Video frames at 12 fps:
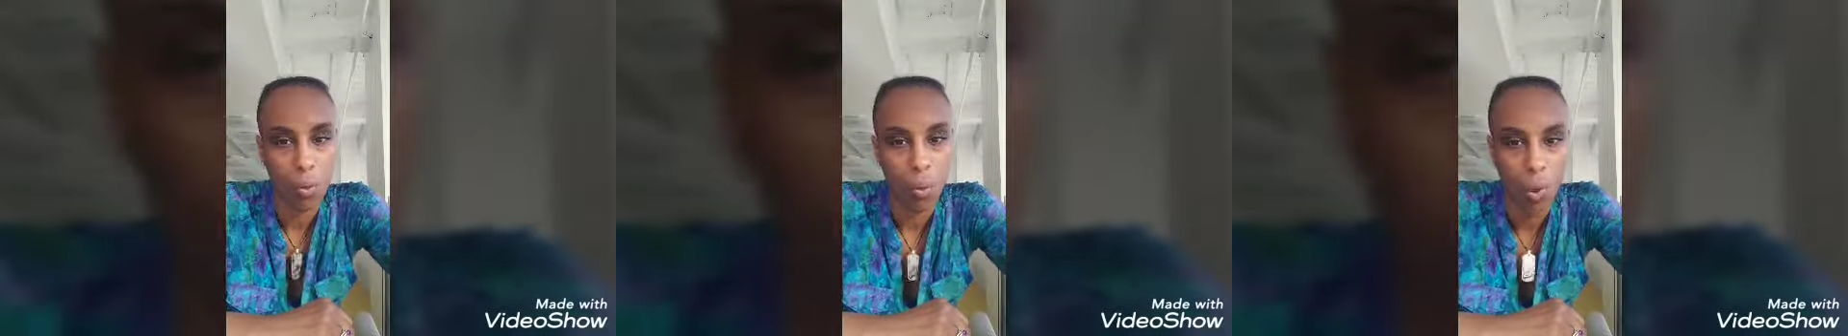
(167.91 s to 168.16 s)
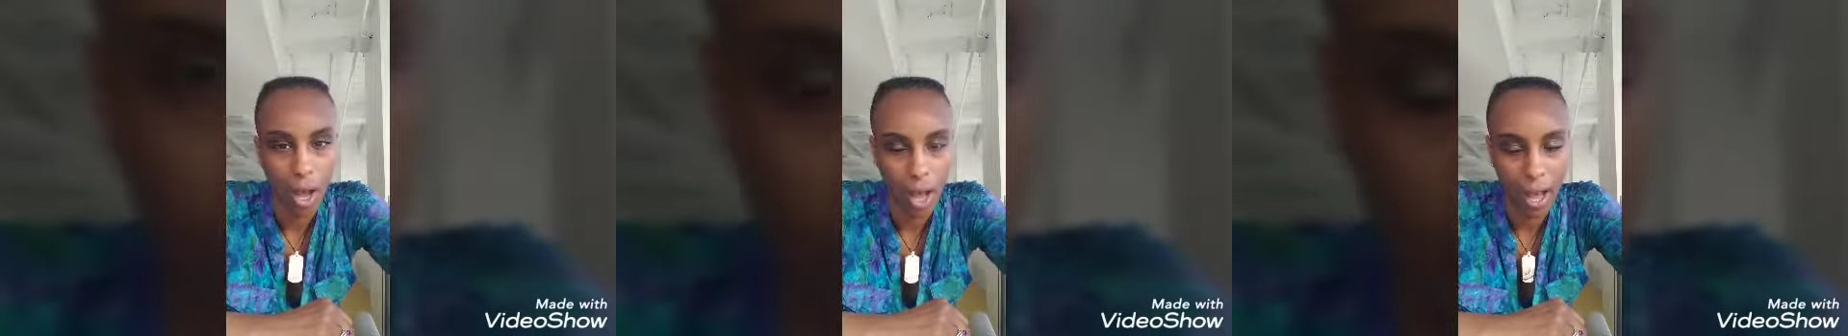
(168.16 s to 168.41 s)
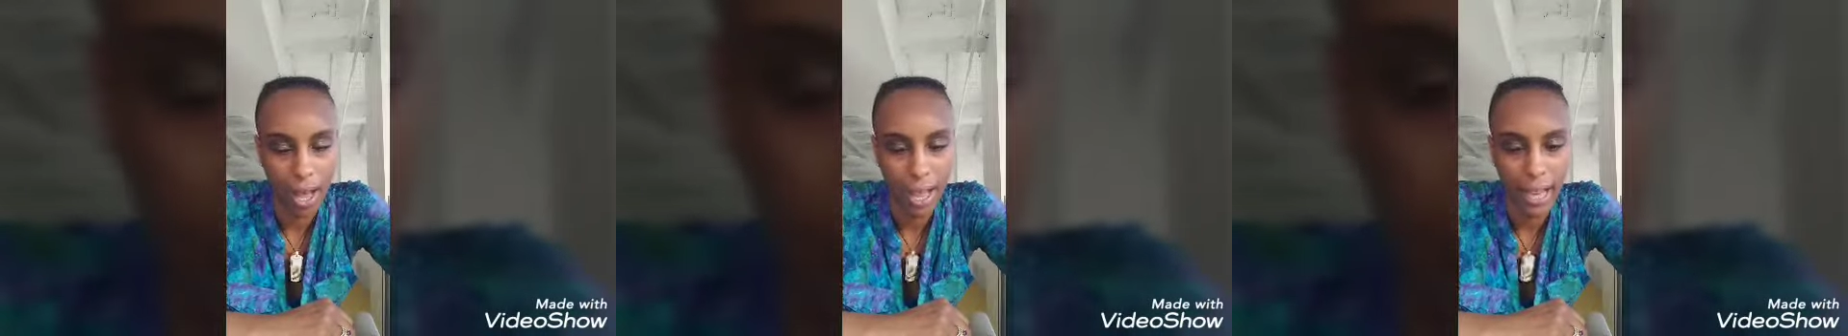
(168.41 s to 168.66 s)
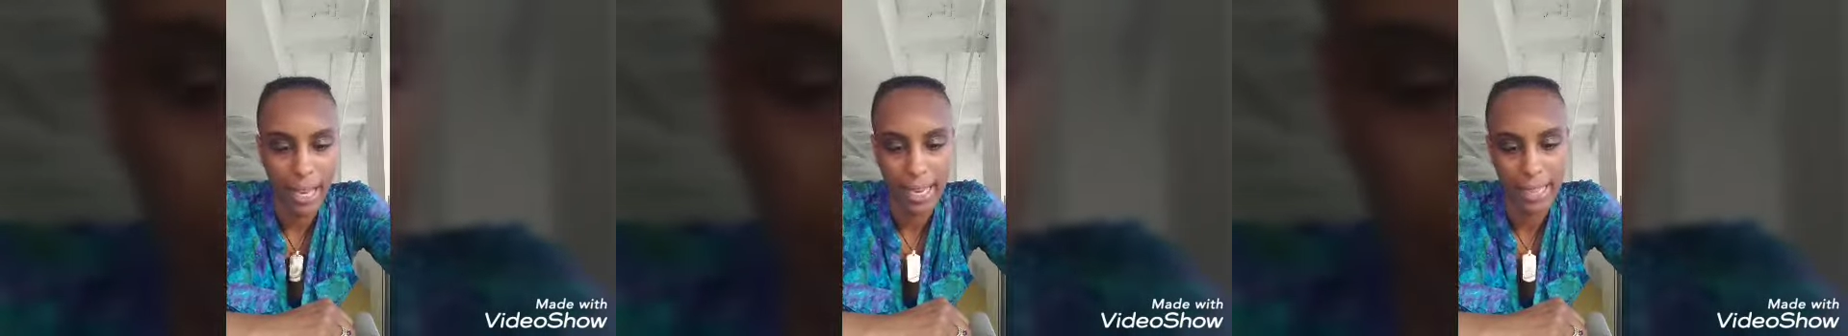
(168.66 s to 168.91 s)

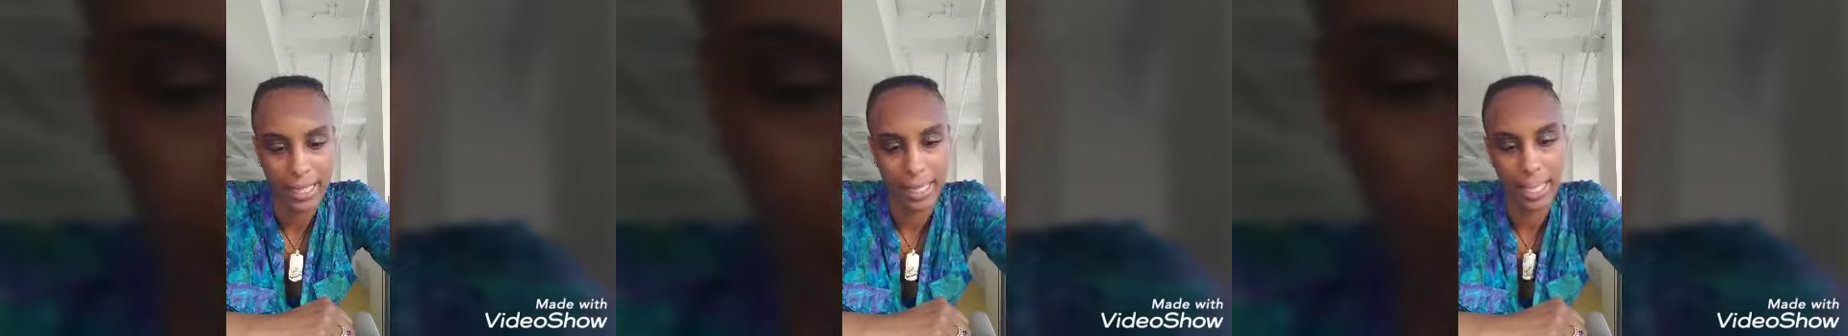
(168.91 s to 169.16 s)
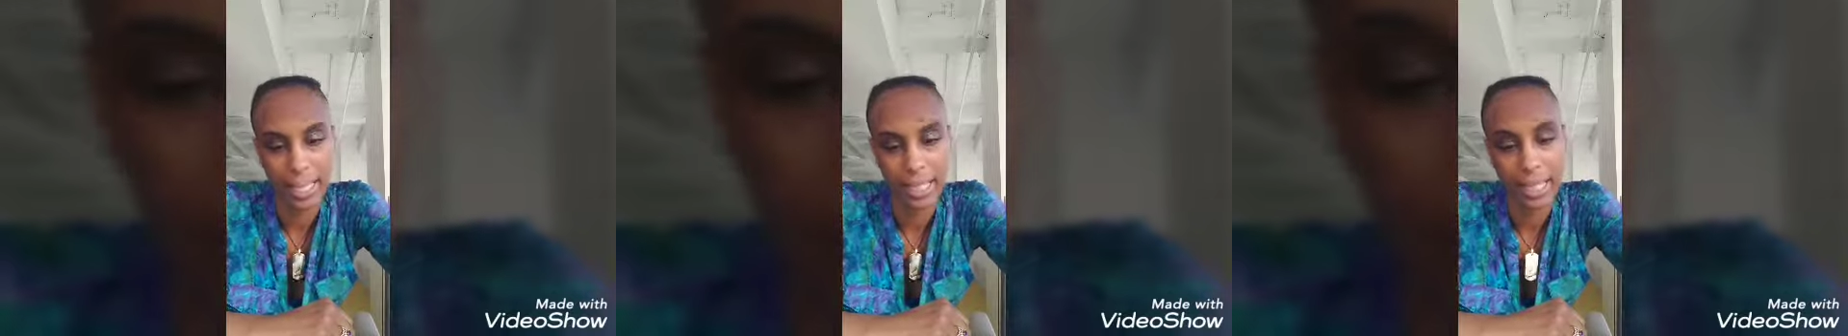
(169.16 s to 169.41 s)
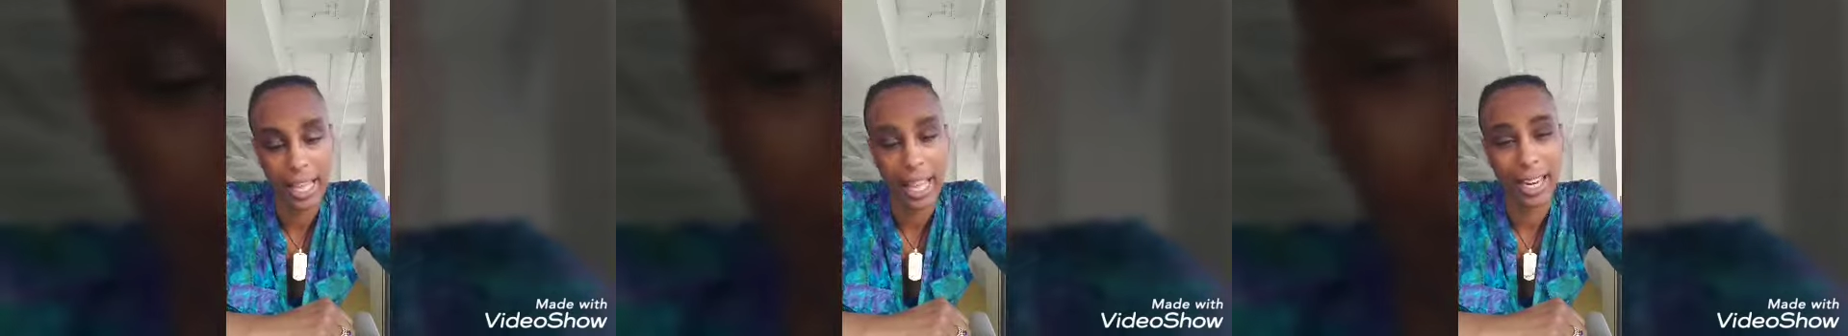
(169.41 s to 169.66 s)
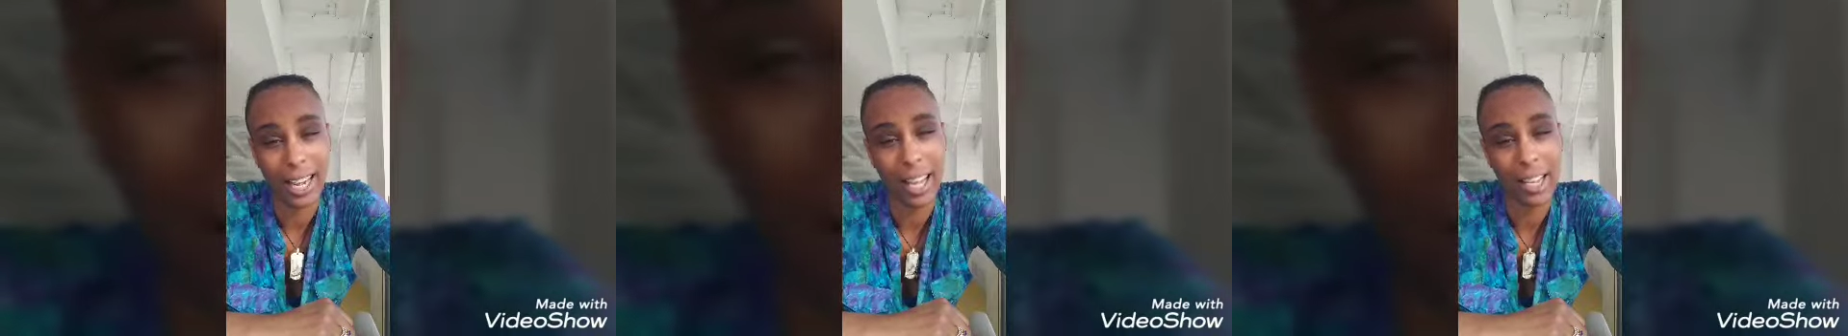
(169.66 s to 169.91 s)
why is it
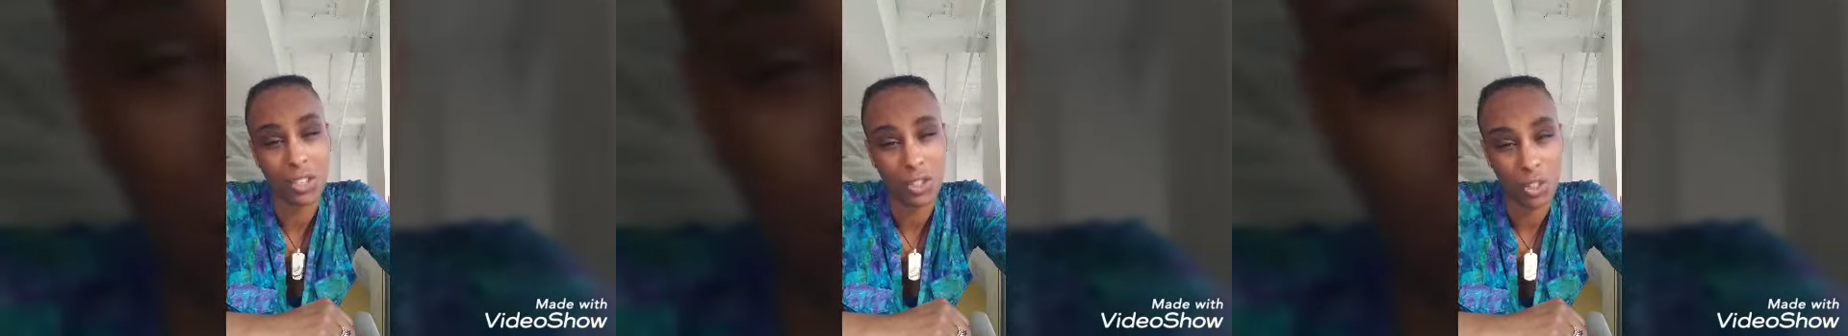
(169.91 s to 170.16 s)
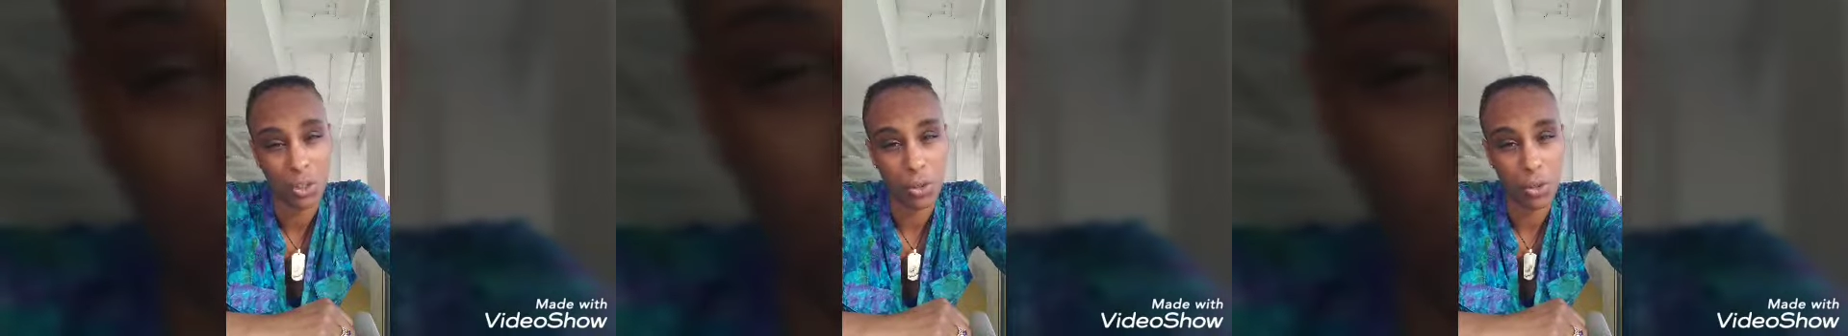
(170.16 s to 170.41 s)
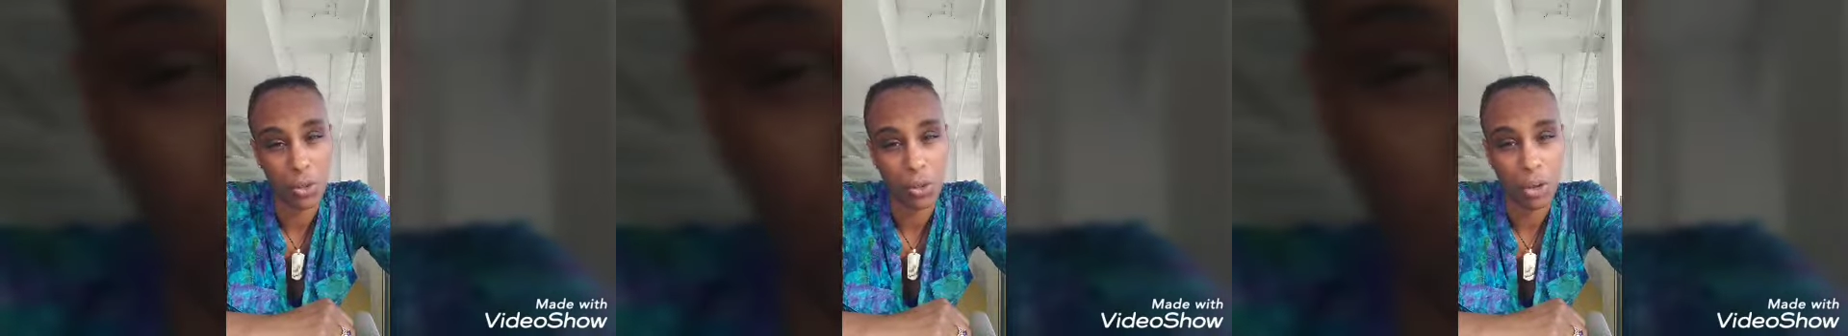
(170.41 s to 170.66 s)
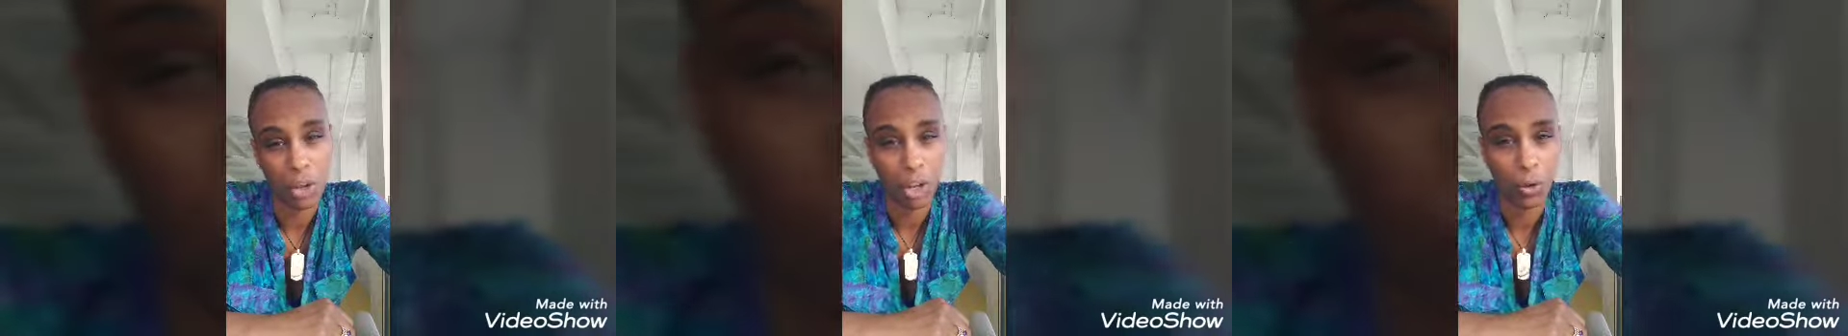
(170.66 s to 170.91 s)
that I do
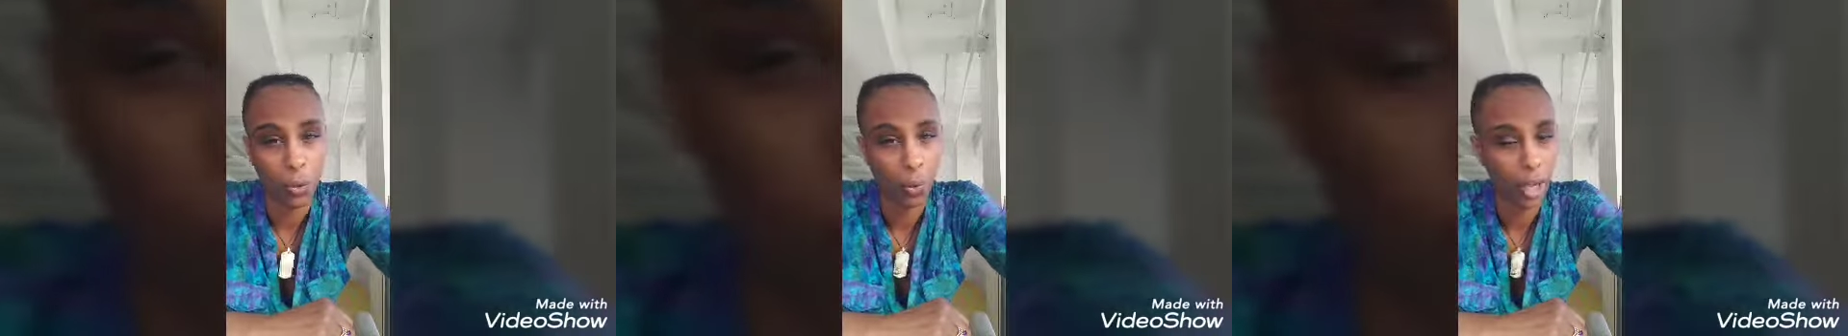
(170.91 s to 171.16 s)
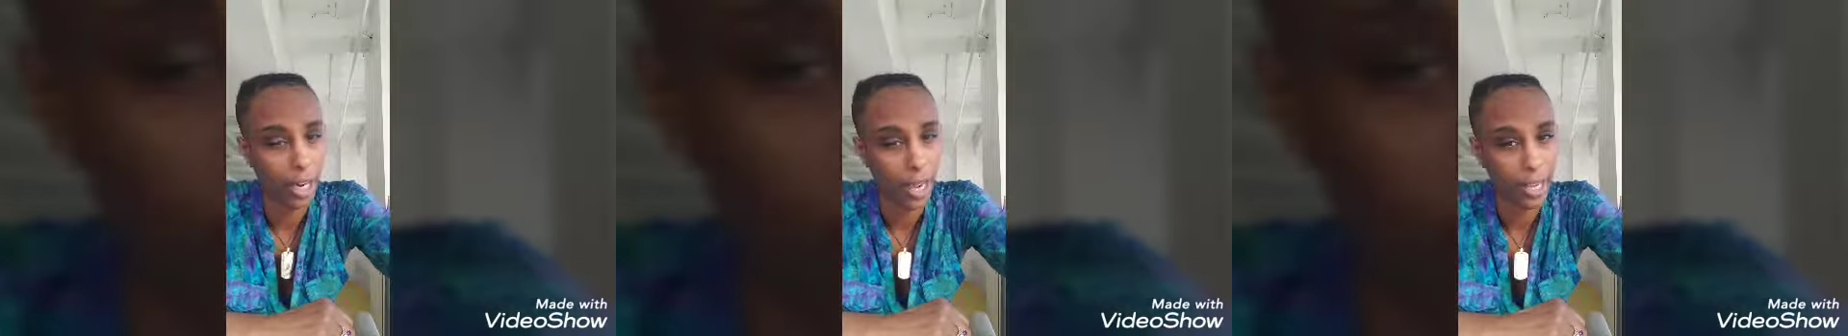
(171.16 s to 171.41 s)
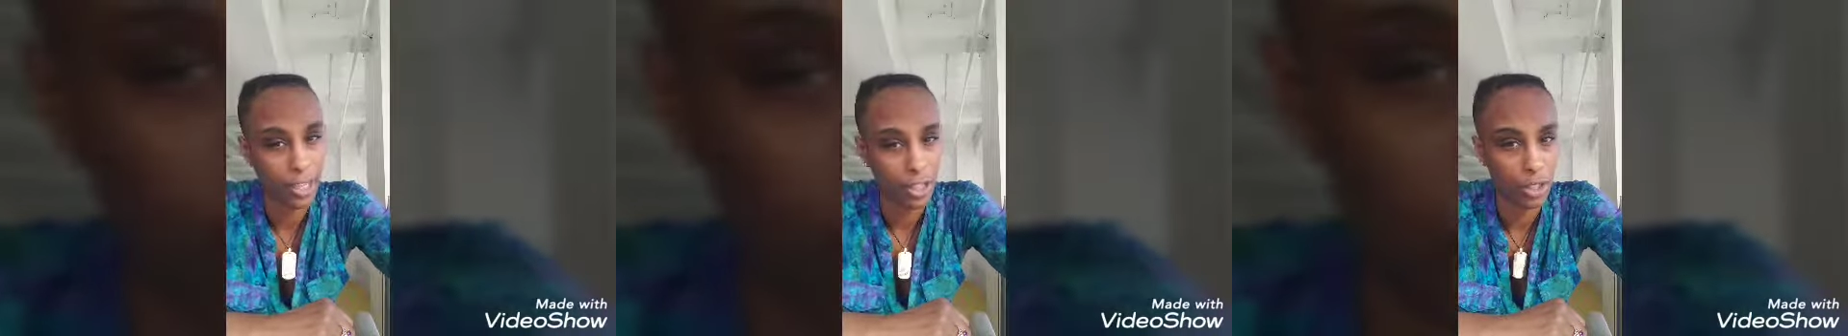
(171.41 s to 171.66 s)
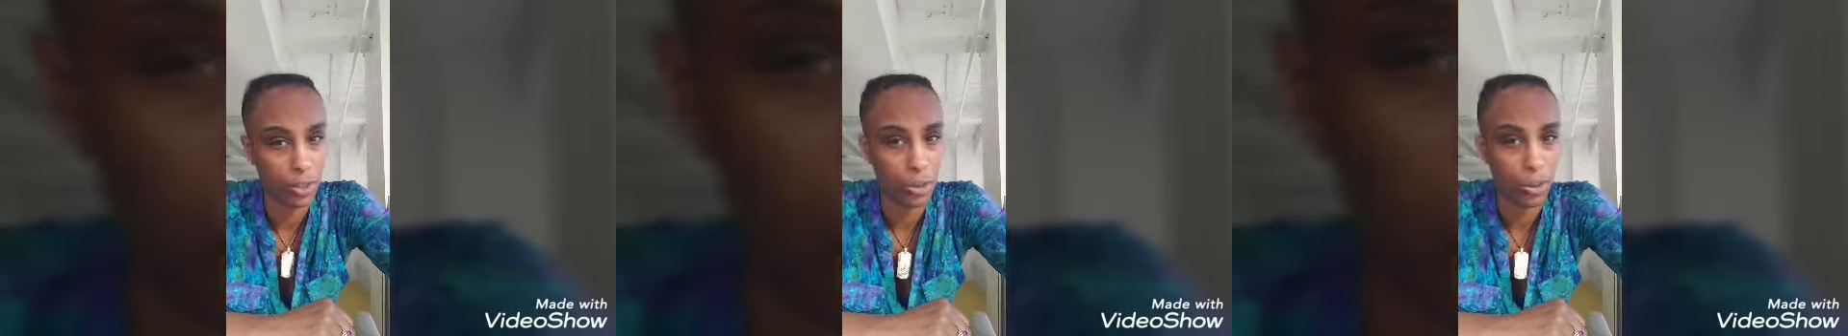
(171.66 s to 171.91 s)
what I
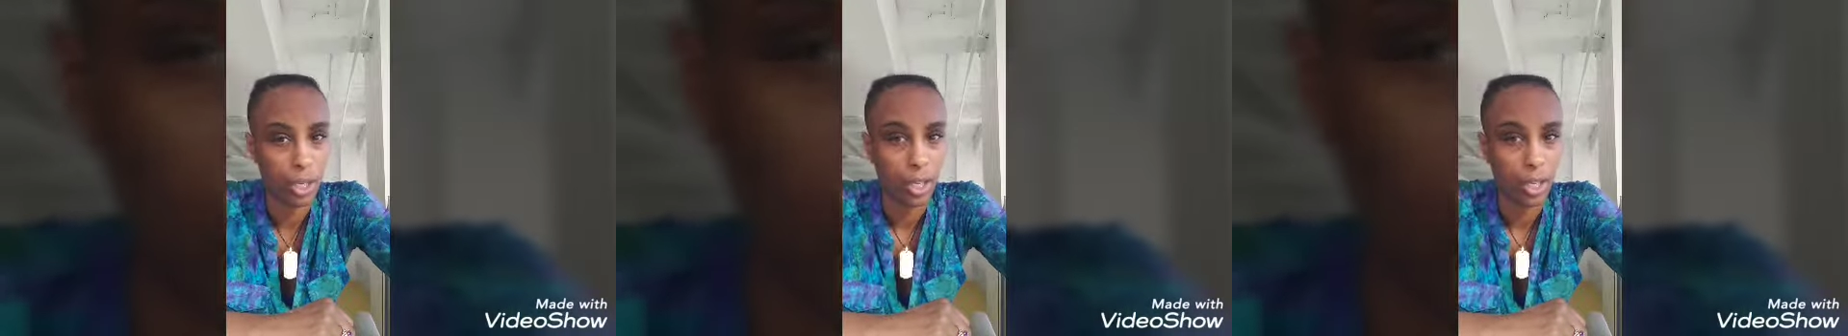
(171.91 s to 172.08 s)
do?